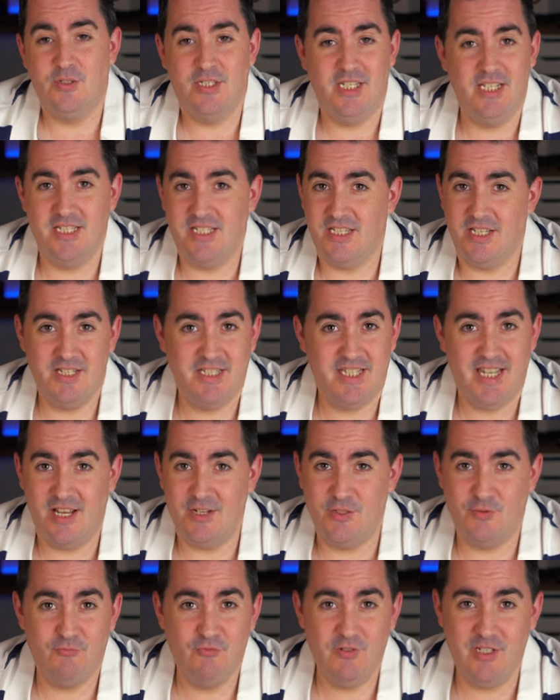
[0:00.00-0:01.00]
can see the size
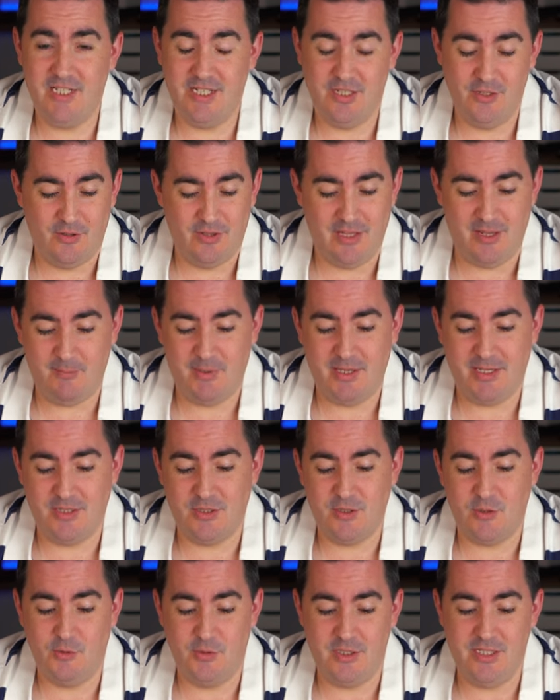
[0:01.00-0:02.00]
there is really not that big
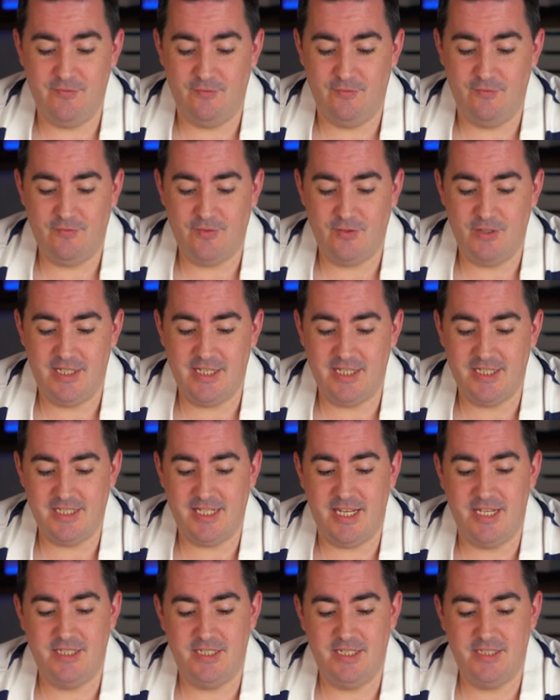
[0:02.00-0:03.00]
at all, even fully
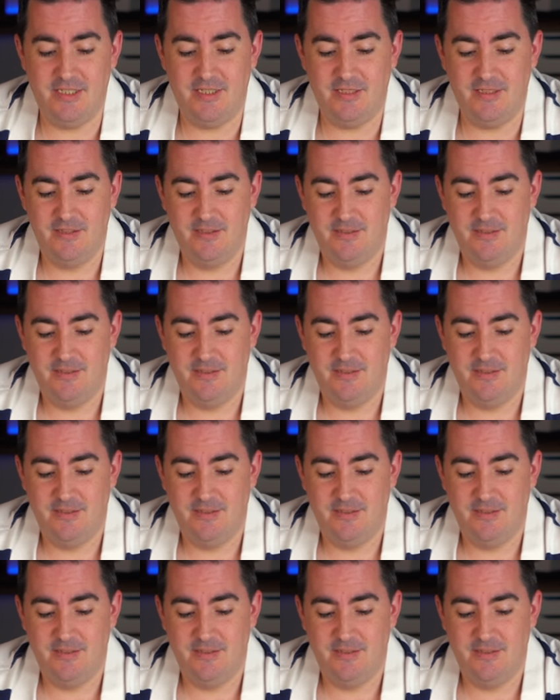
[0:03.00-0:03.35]
extended.